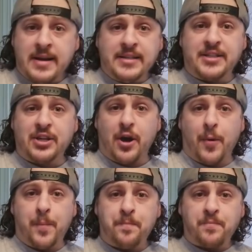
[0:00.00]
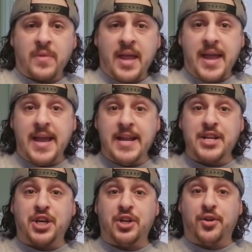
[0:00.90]
So, in
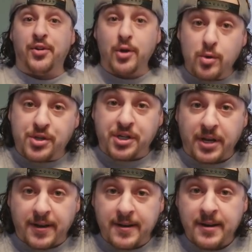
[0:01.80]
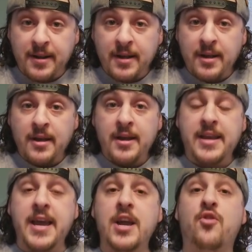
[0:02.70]
conclusion,
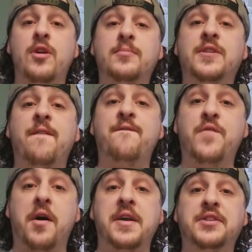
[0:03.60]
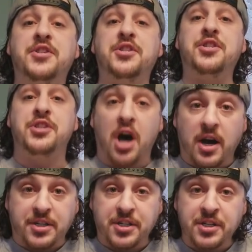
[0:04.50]
King Krimzon fucking
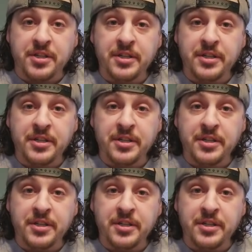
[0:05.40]
sucks.